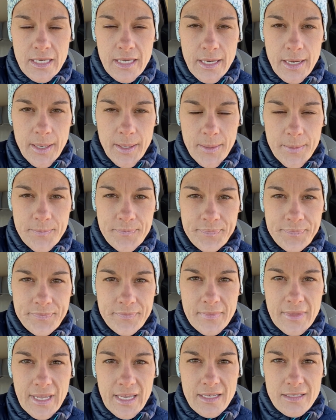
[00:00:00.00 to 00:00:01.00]
And
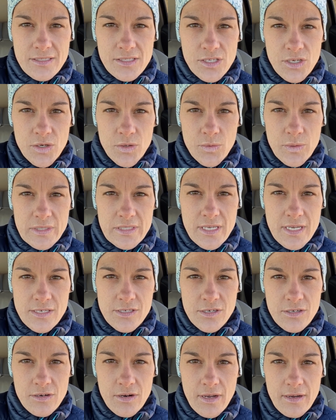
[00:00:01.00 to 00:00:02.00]
so once I
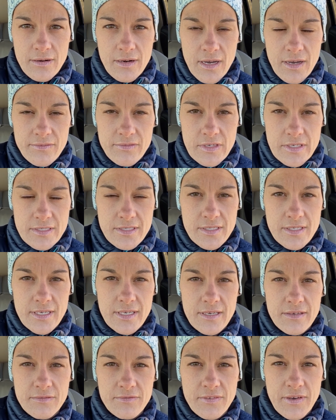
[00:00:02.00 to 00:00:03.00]
turned around, obviously
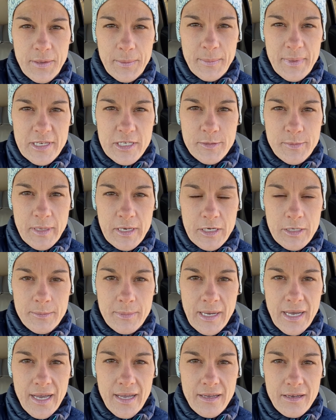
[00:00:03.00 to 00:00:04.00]
it felt much better,
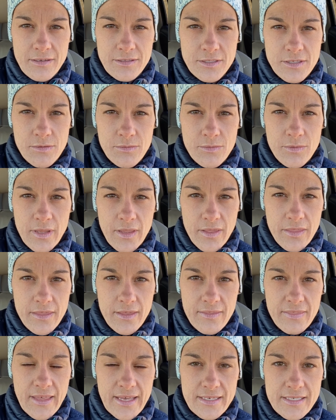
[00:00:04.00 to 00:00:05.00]
but I also really
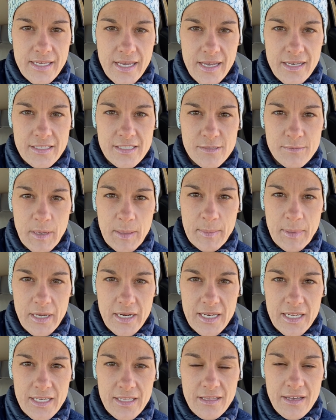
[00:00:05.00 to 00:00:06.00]
think that taxed my
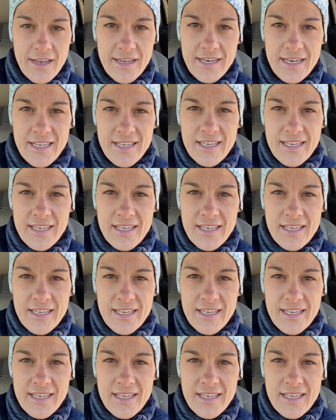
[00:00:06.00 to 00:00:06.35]
body a lot.